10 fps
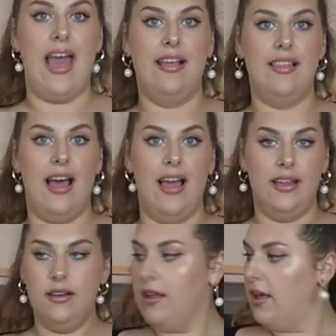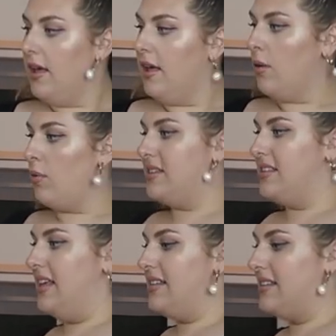A-line. Whereas
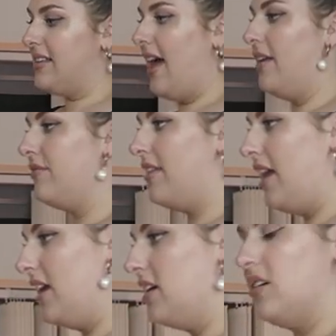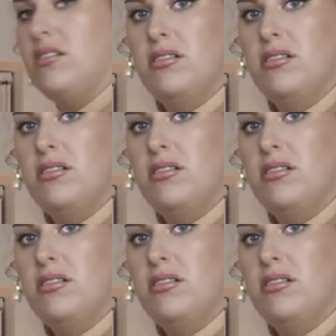this is kind of like,